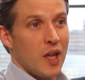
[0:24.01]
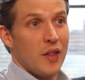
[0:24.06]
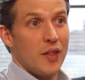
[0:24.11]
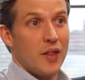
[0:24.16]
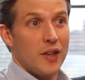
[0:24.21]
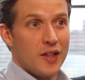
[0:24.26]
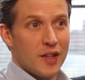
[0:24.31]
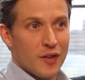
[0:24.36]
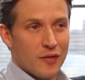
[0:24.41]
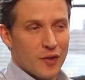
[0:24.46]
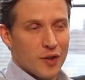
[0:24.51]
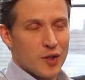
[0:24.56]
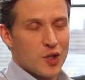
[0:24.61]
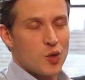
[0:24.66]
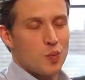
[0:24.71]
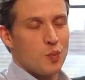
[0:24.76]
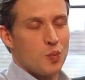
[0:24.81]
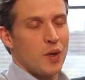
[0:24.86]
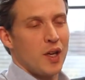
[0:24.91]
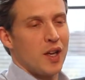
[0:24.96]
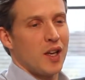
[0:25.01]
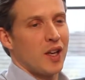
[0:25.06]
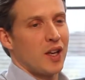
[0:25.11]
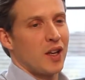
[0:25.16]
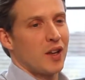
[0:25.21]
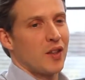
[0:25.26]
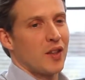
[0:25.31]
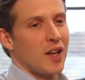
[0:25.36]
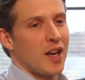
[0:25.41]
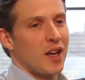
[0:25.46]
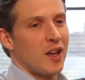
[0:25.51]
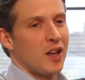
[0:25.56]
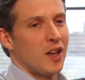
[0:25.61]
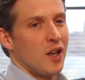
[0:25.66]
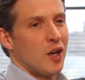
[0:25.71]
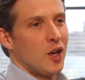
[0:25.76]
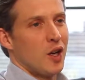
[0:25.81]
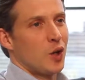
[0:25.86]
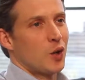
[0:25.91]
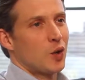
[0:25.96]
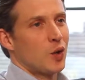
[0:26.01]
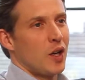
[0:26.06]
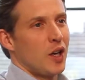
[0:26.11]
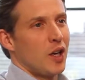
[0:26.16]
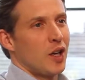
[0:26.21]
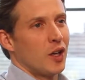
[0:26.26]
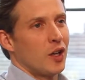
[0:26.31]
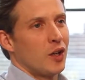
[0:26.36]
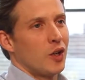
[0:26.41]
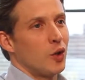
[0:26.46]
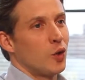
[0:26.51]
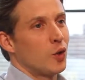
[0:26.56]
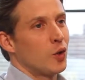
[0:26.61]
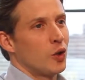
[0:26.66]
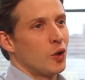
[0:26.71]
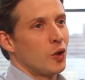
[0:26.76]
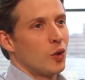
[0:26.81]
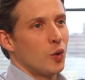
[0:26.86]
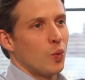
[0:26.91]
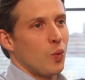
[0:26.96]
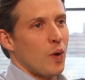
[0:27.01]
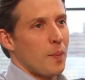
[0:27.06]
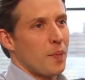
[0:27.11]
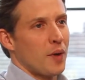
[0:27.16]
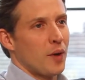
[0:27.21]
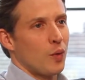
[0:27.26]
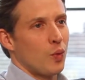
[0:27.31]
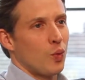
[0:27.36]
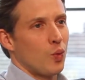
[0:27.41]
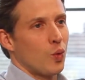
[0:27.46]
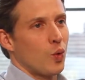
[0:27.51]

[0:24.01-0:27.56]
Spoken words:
The difference being that creating a nuclear weapon